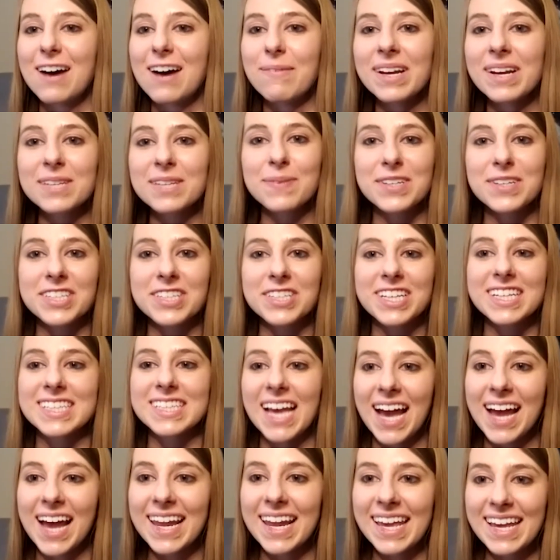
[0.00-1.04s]
especially because I
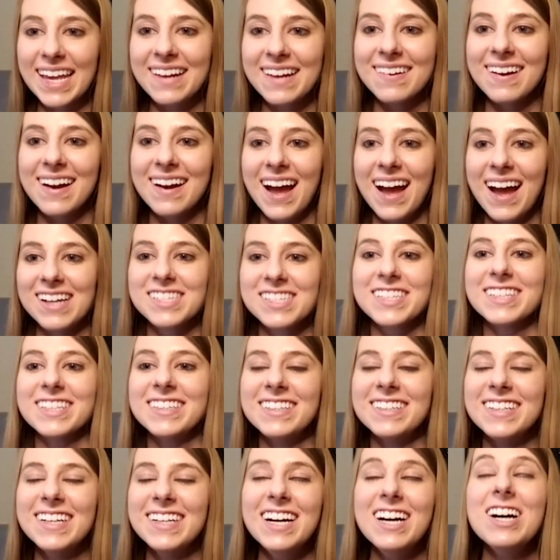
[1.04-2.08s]
had it
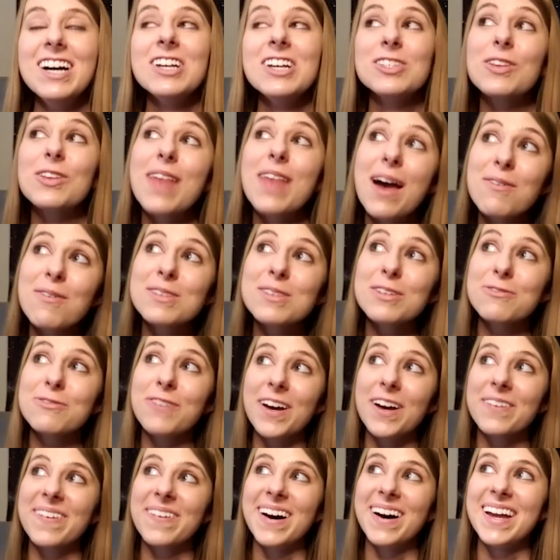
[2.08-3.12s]
international. So that was a
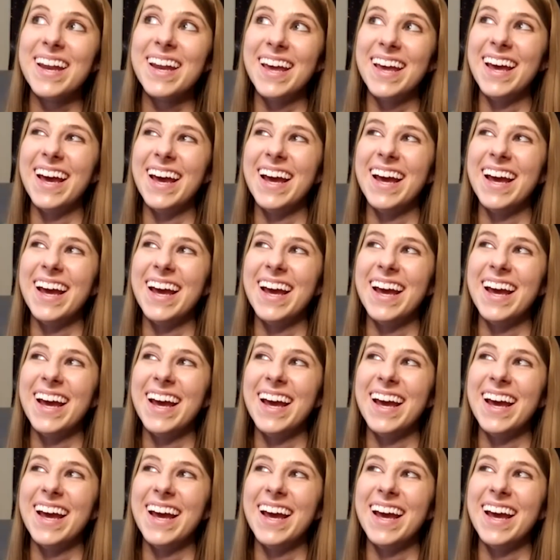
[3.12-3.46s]
fun one,